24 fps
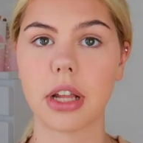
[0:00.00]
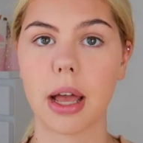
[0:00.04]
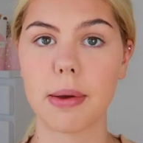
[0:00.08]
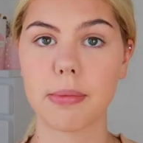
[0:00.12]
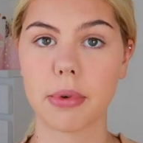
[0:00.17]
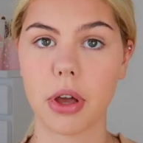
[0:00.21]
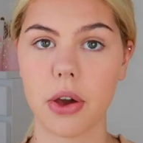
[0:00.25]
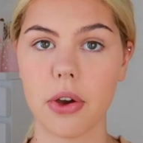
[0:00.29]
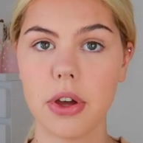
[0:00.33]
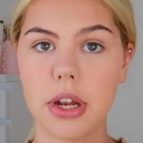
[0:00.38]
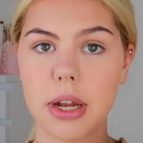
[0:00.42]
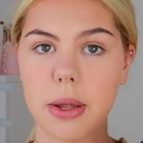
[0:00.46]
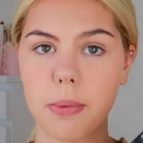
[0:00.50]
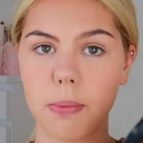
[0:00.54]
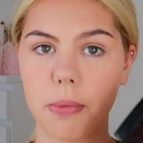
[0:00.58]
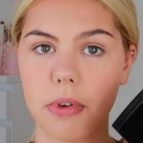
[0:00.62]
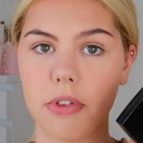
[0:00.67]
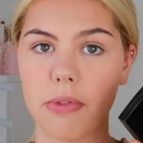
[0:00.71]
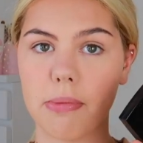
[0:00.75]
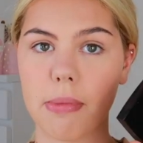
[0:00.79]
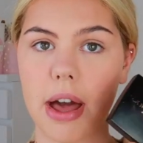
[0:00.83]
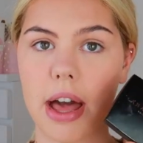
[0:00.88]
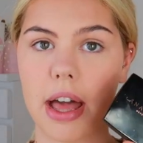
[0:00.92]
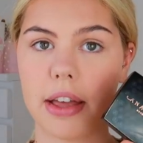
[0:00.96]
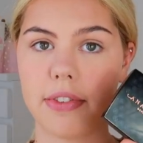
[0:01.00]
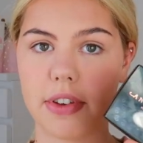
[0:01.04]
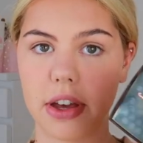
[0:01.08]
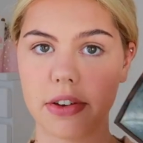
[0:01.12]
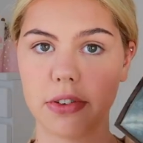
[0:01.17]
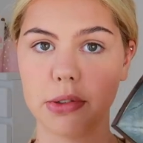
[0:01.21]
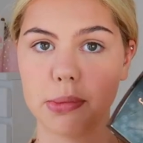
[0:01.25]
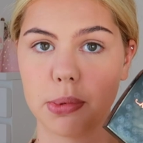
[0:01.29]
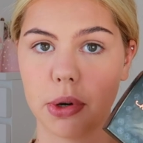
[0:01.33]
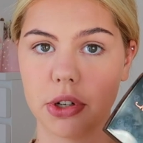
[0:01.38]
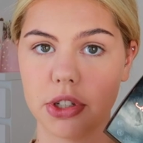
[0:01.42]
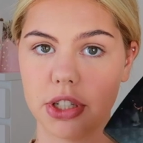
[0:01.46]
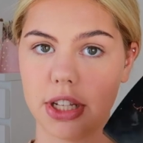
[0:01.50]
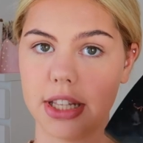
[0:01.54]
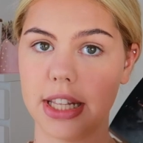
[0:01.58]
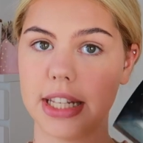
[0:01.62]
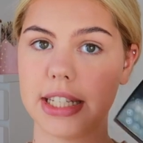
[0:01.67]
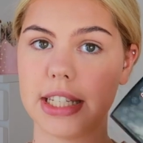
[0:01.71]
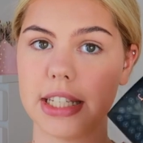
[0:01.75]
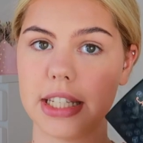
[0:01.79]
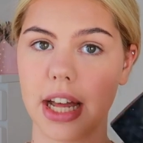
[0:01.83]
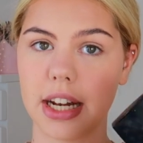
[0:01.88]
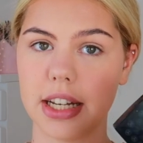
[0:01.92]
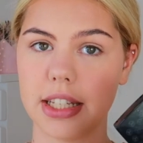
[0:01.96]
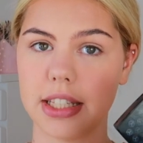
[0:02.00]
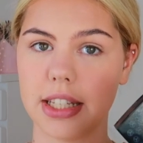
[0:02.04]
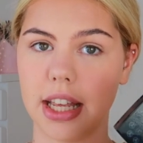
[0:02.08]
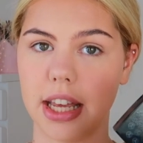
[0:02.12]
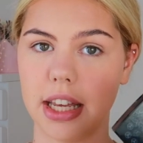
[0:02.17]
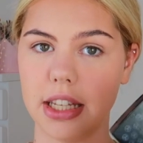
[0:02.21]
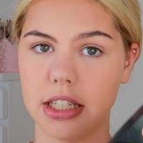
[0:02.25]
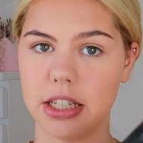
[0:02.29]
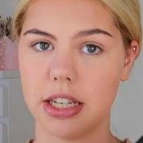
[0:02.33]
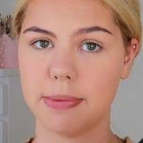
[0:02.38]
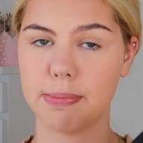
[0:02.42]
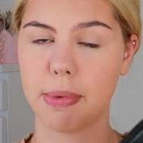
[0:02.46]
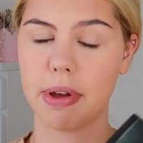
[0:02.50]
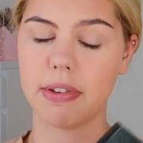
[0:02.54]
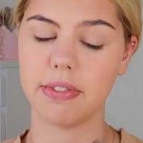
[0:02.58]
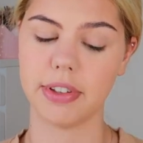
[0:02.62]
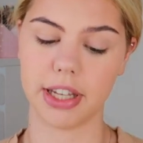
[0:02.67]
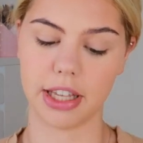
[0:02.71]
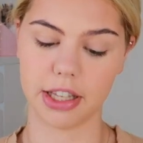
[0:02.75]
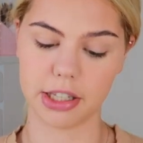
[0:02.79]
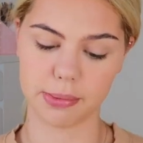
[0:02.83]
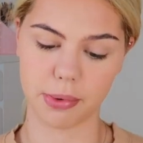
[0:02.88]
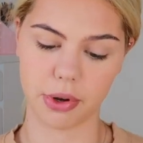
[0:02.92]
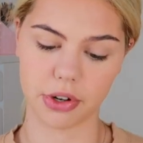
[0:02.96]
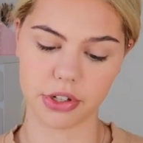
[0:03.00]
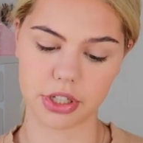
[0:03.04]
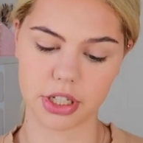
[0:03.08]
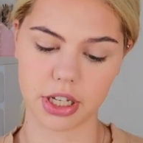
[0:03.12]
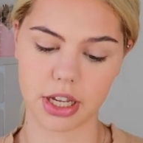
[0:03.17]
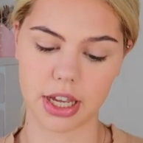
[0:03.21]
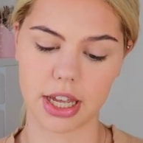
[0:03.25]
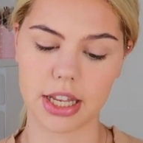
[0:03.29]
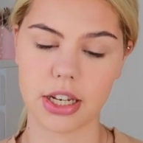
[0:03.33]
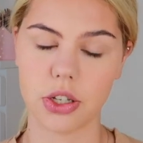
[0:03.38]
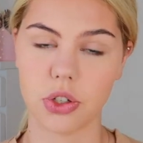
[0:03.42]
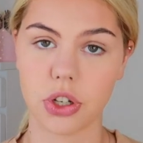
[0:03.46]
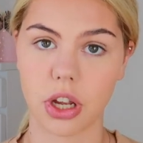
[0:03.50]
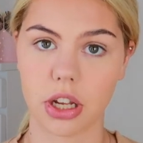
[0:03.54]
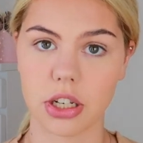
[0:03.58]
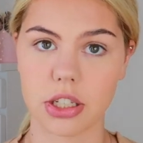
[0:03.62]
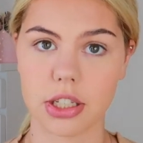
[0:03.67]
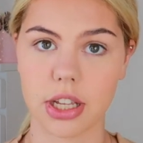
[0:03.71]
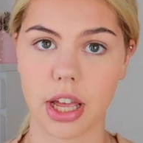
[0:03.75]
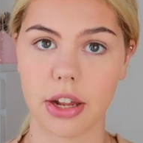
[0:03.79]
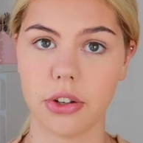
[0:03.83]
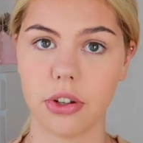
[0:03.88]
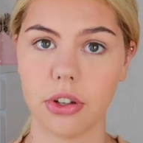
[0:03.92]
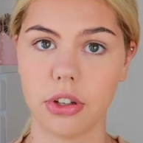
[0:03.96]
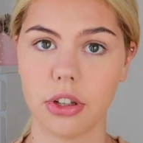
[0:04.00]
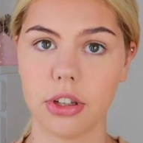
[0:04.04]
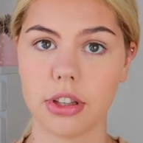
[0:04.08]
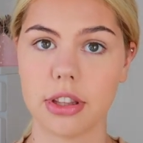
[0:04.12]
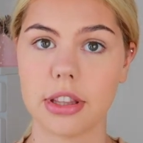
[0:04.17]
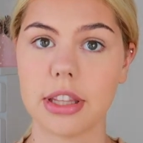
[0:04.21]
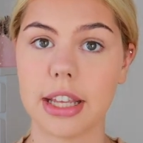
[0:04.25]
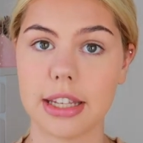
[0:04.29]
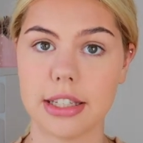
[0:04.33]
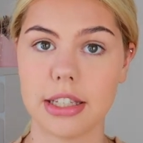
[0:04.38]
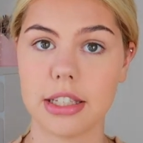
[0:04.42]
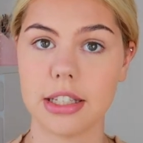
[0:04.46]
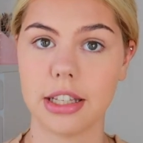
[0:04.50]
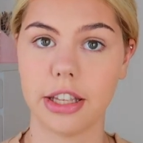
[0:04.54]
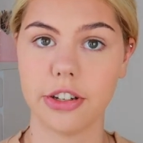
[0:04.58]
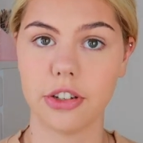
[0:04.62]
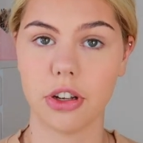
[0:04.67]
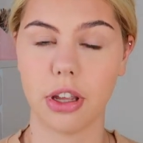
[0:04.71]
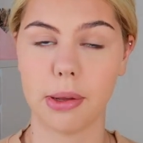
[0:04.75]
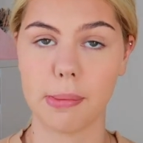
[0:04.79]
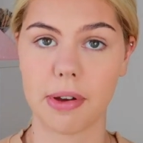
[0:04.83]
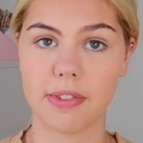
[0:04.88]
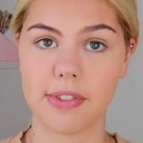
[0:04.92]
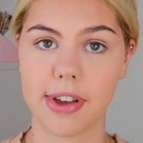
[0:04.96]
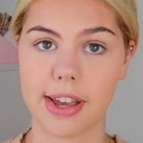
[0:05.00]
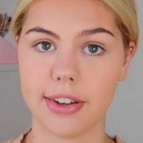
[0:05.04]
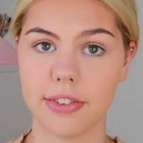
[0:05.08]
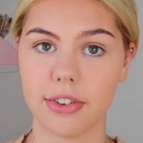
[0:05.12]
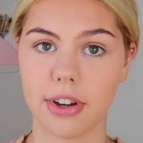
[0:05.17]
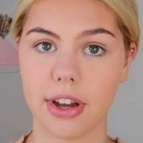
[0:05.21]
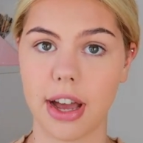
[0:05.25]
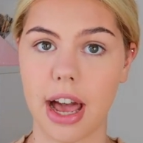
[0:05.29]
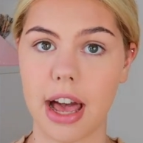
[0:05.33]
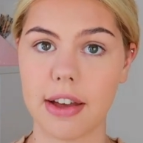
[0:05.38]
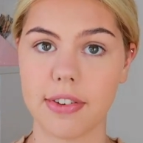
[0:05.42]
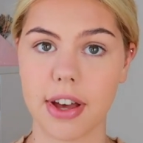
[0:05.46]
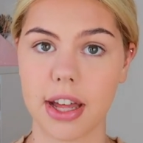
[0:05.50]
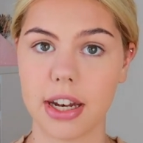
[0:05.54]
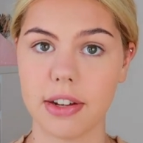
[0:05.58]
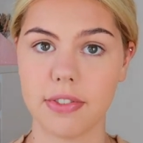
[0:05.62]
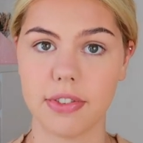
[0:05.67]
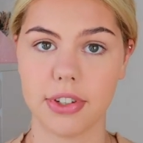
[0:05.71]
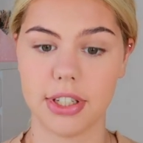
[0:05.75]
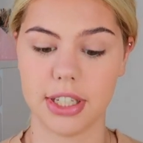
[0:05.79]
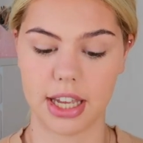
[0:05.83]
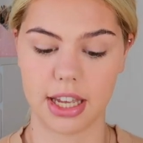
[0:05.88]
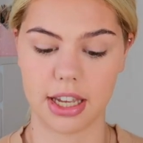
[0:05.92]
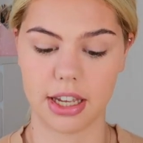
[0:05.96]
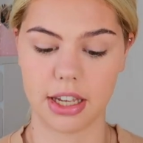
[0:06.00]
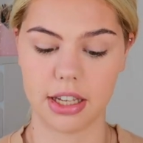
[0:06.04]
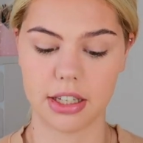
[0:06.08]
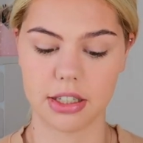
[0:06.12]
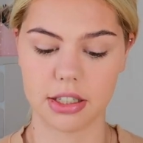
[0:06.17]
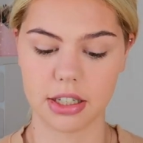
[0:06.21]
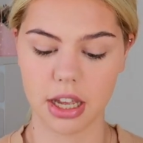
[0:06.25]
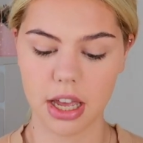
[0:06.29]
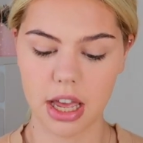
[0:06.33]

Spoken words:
I'm going in with my favourite bronzer. This is the Anastasia Beverly Hills bronzer in shade Saddle. This is literally my favourite. I've had it for years.